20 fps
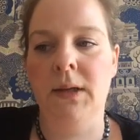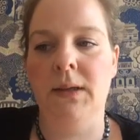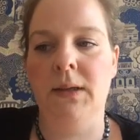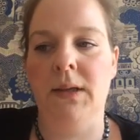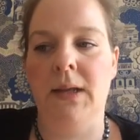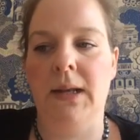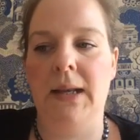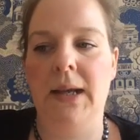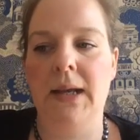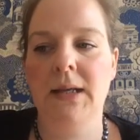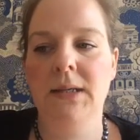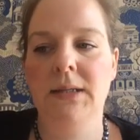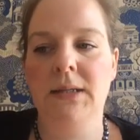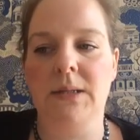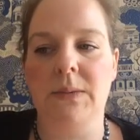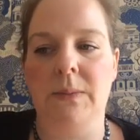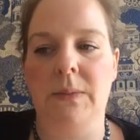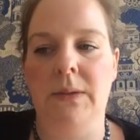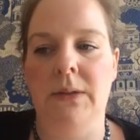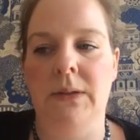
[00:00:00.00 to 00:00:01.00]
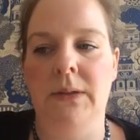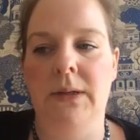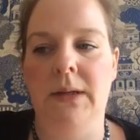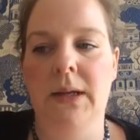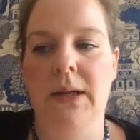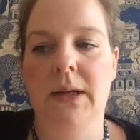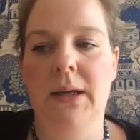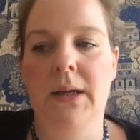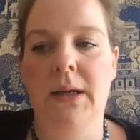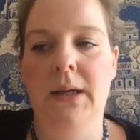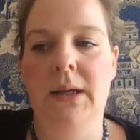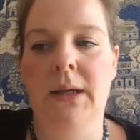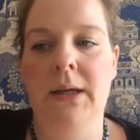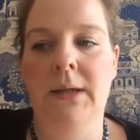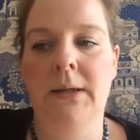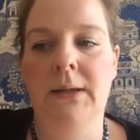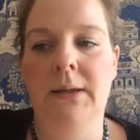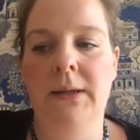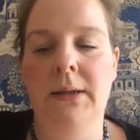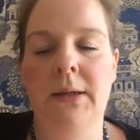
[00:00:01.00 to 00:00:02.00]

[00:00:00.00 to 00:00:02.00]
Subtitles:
The last one, in,